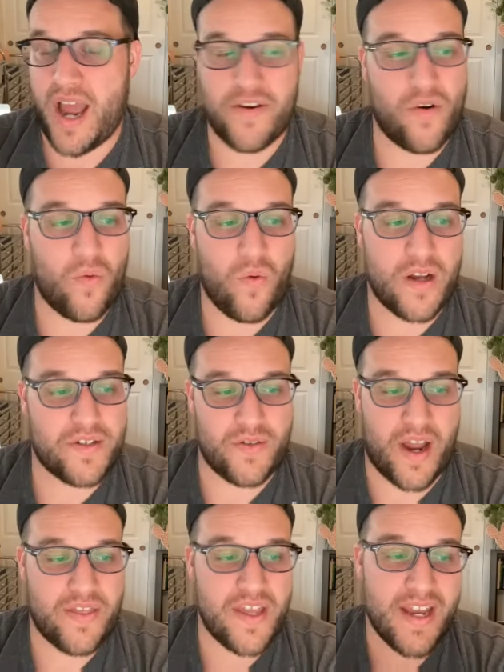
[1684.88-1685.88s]
want
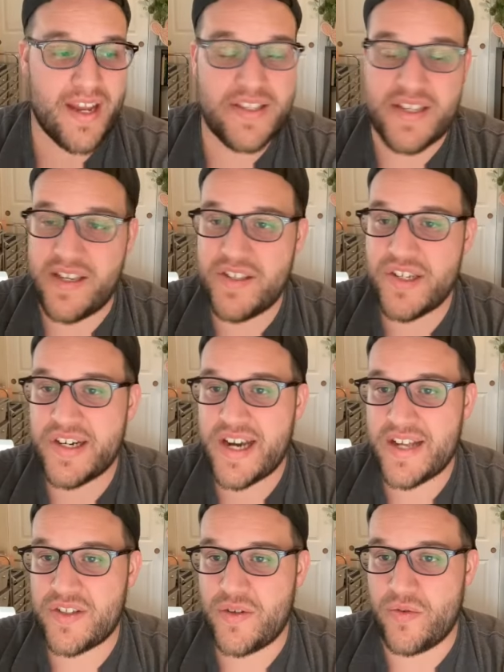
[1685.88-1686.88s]
to. I think it gets easier
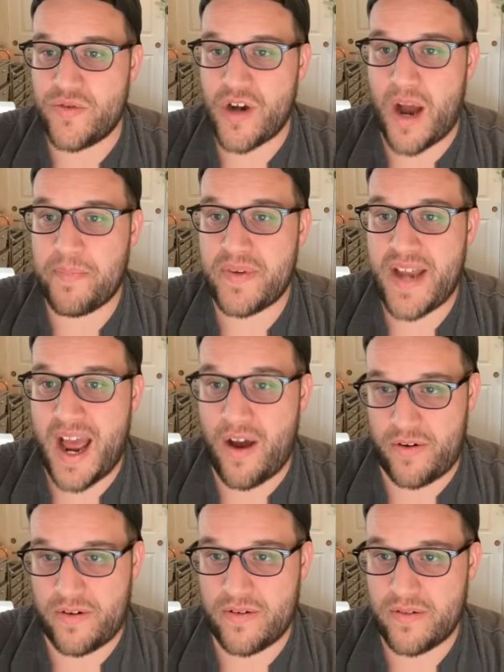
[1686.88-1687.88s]
as you drop
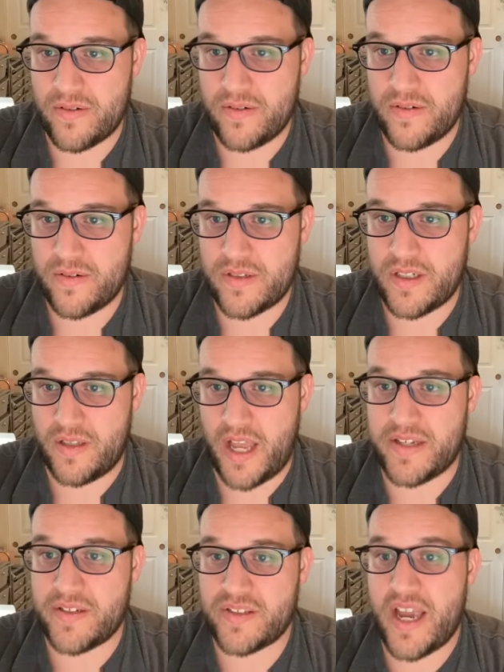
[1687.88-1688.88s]
down to
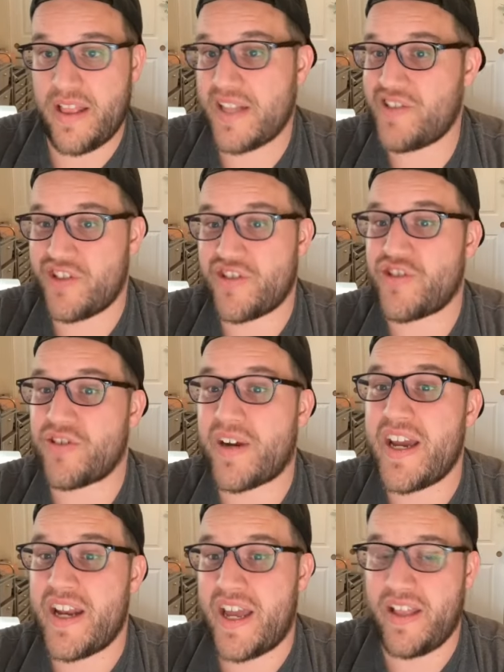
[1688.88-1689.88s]
like say, let's just
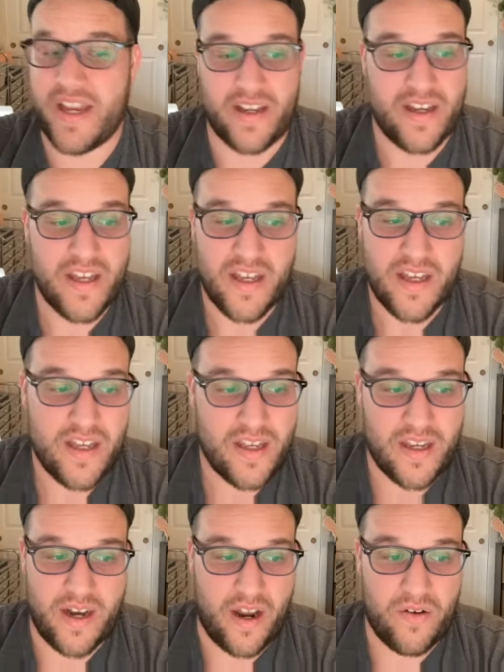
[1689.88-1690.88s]
trade it. Like,
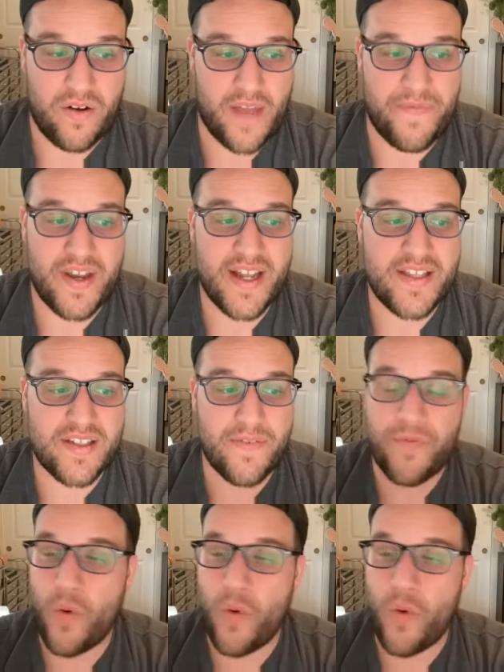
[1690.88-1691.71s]
if it gets to